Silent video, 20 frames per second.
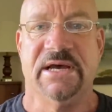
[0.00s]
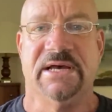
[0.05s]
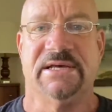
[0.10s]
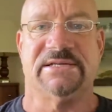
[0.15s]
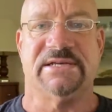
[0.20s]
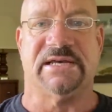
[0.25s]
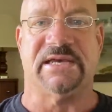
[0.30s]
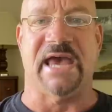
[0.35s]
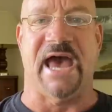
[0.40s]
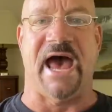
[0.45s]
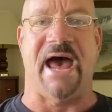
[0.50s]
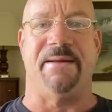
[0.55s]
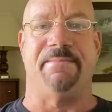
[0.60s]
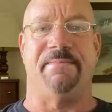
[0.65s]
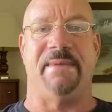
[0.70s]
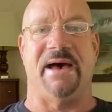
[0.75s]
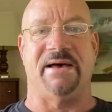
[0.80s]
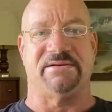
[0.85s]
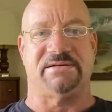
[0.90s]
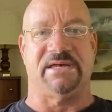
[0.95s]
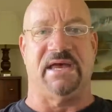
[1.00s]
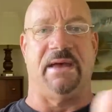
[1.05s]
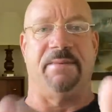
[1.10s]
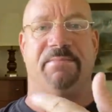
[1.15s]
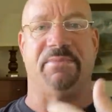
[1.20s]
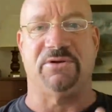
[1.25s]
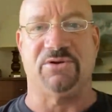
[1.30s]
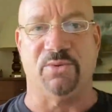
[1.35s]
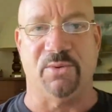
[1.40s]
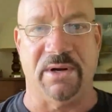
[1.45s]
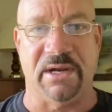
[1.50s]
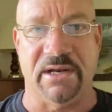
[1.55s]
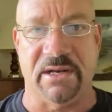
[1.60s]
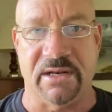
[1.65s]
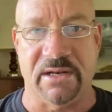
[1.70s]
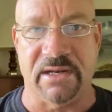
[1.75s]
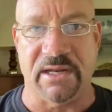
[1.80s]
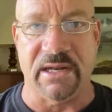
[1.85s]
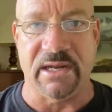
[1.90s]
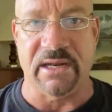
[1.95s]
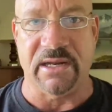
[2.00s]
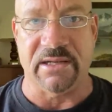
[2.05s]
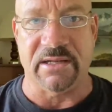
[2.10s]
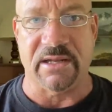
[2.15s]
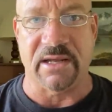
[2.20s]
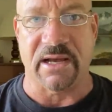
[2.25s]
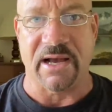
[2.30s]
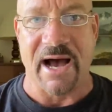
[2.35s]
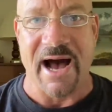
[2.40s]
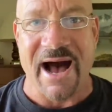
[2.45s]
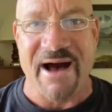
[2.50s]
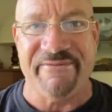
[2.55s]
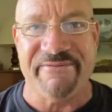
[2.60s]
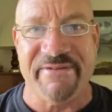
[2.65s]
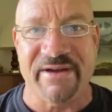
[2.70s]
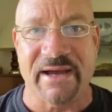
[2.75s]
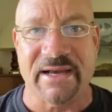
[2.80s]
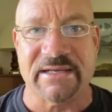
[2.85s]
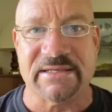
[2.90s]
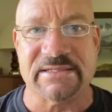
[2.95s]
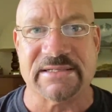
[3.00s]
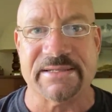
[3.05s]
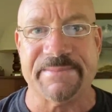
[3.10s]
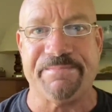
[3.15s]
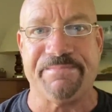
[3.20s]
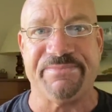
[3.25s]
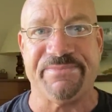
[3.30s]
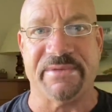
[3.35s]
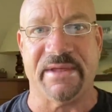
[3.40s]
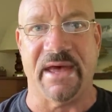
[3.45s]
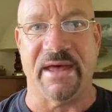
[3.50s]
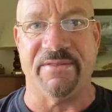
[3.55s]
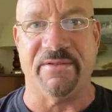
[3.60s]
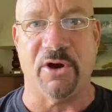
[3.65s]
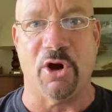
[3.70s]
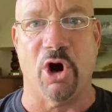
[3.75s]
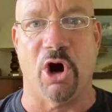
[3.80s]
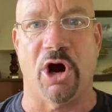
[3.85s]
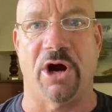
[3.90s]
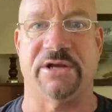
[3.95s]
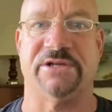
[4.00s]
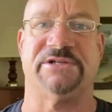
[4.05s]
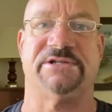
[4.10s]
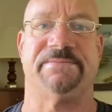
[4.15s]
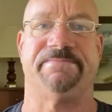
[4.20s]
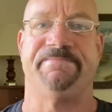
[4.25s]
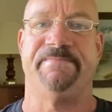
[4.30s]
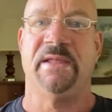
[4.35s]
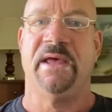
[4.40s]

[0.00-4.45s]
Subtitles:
It's a cat and mouse game between the convicts and the guards.